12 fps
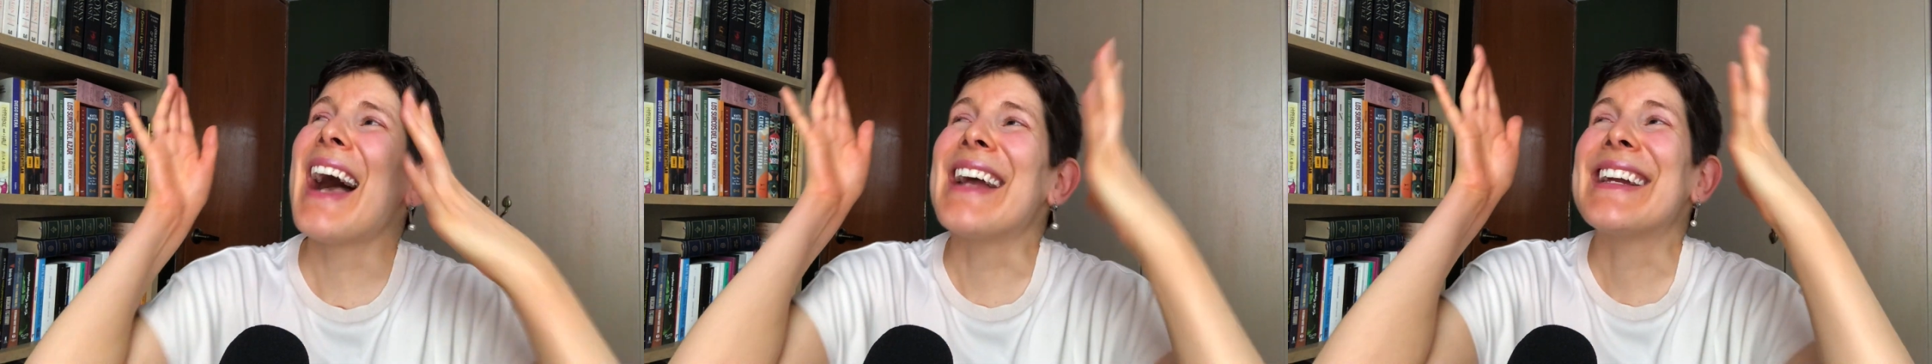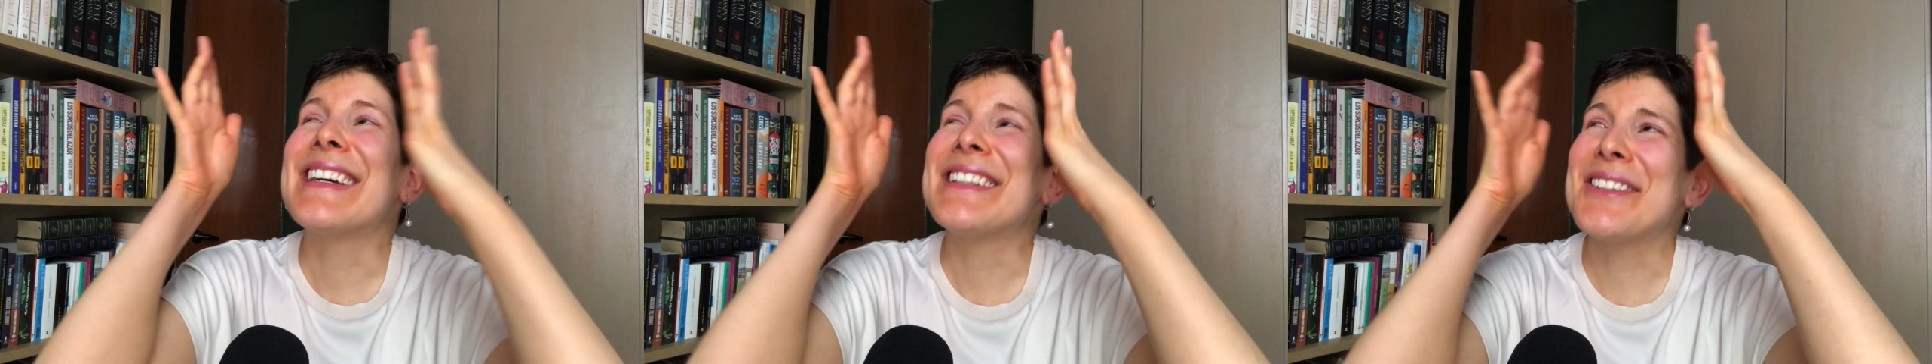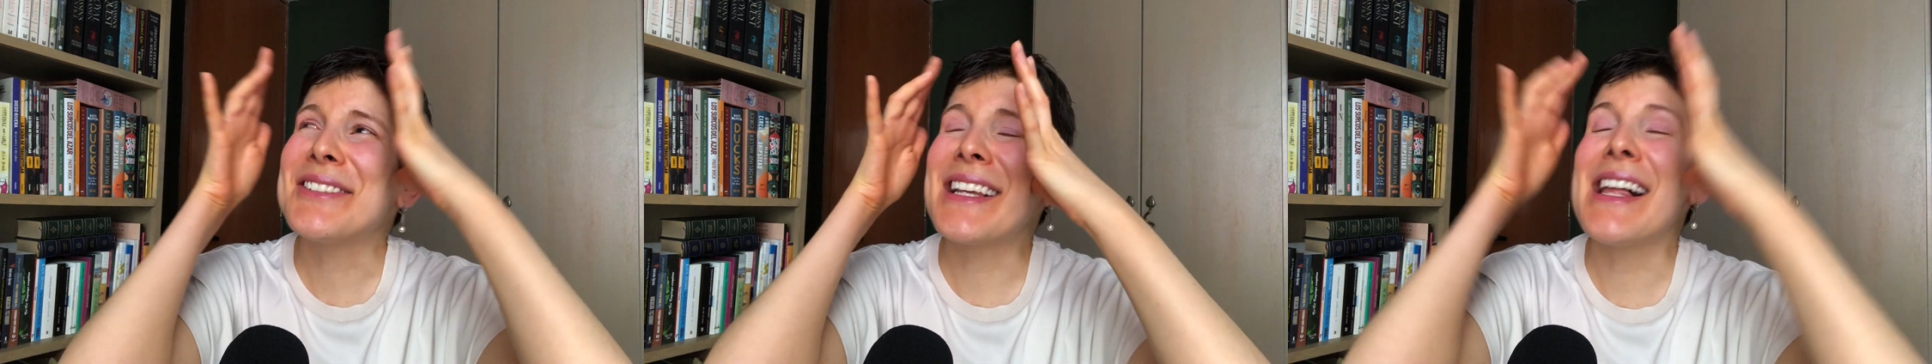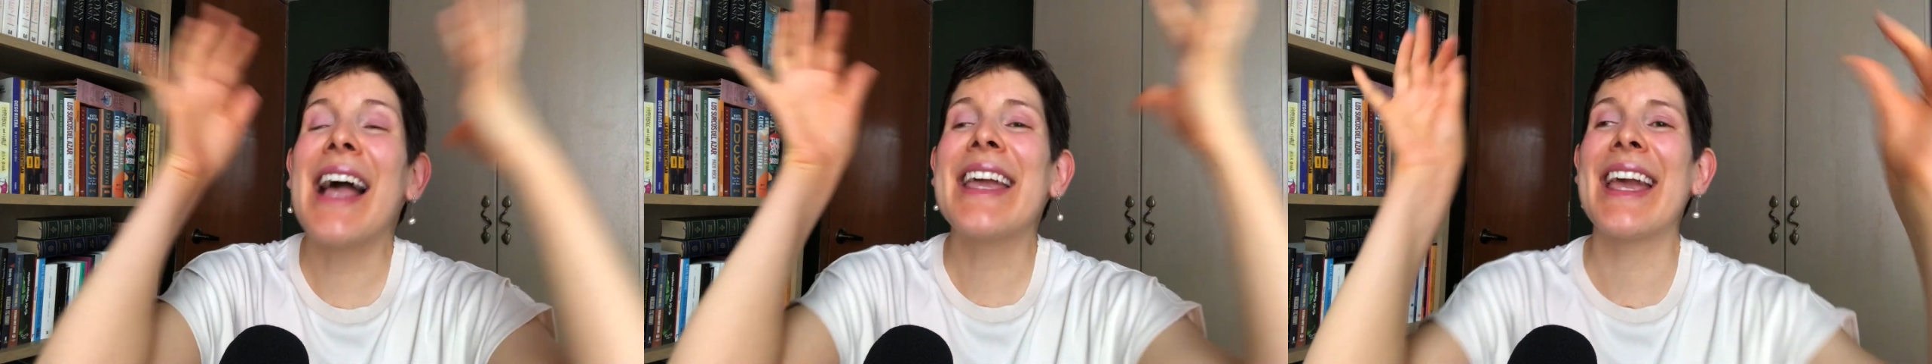cannot,
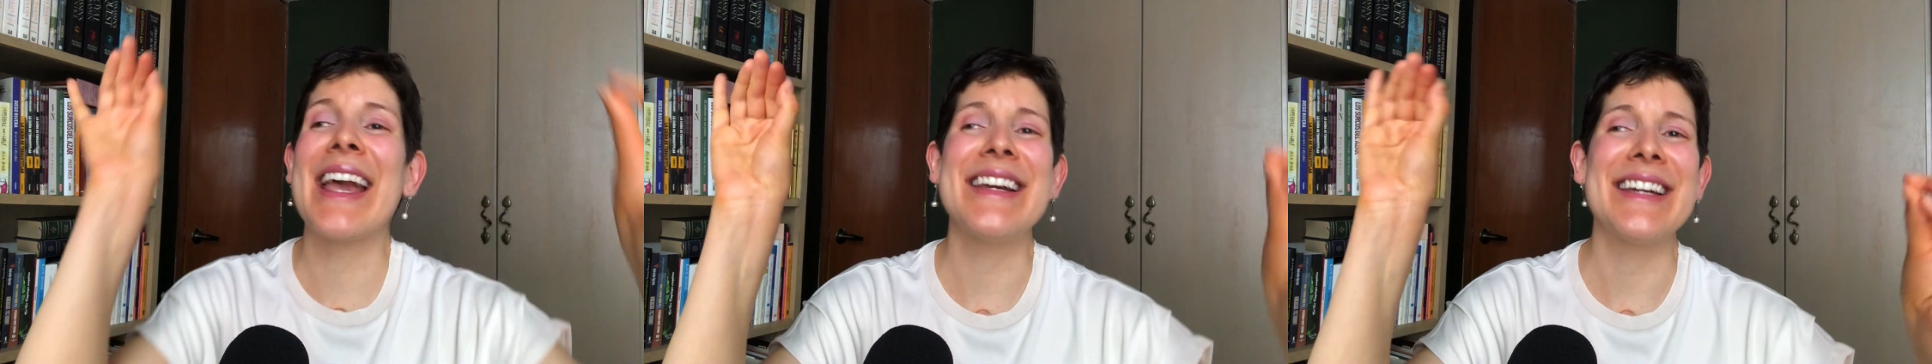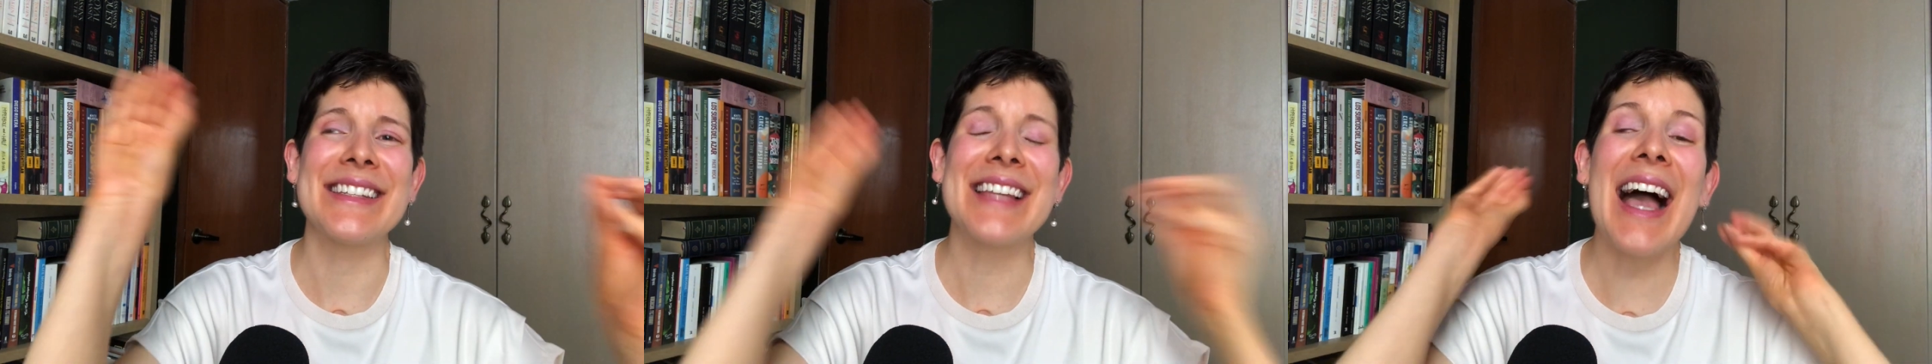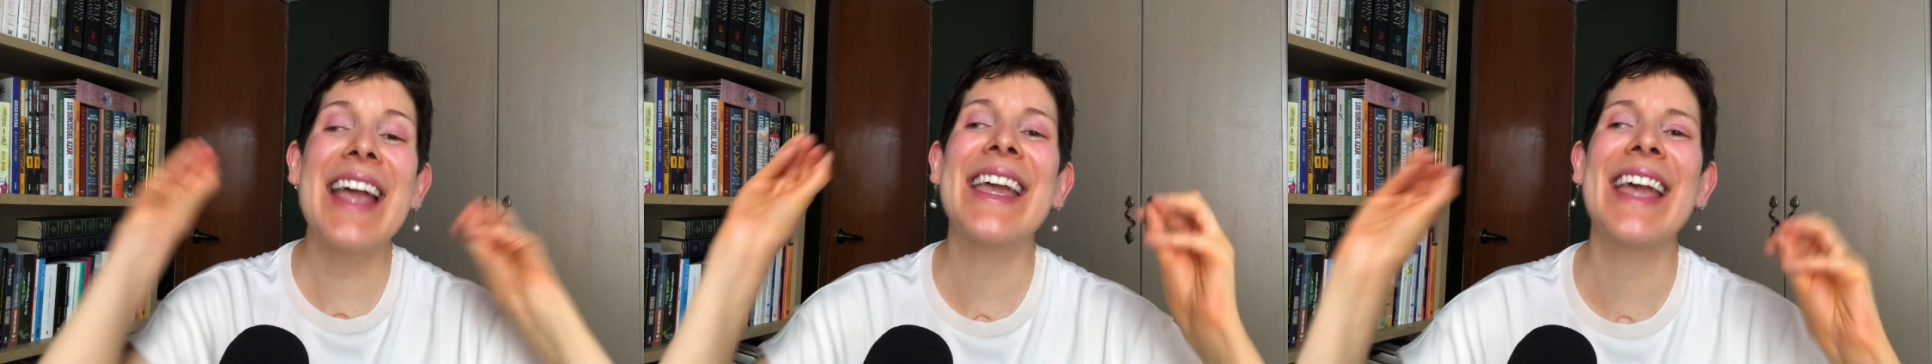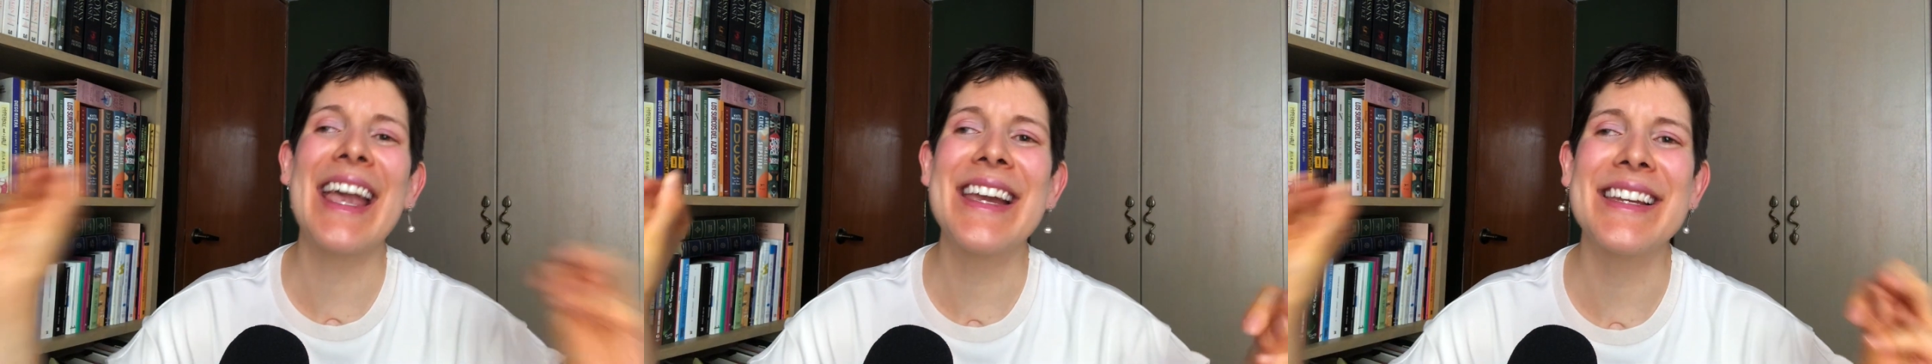I hate
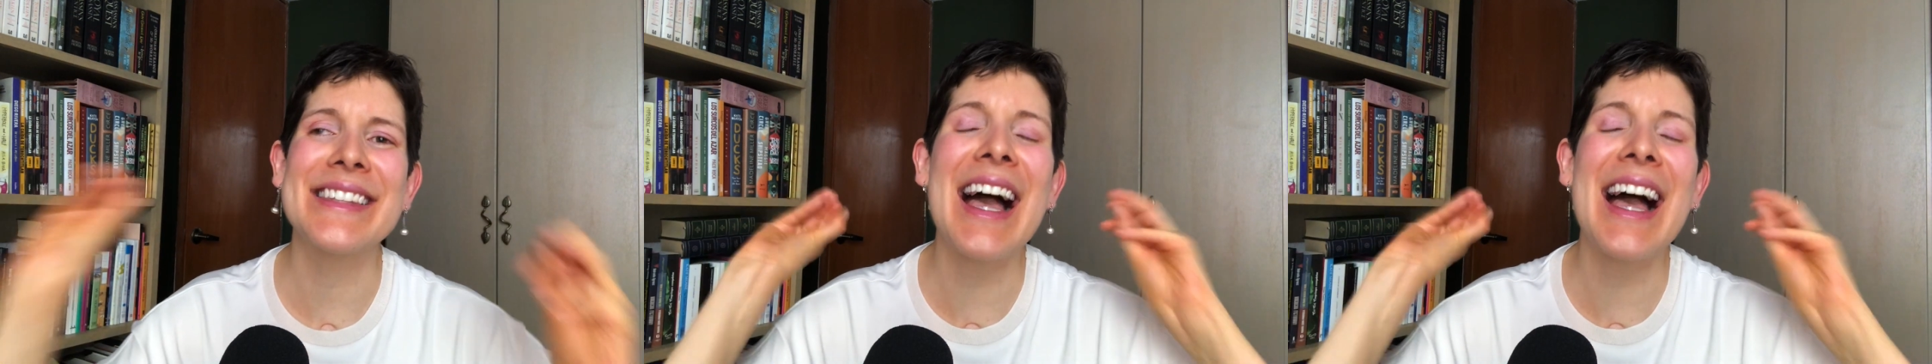it,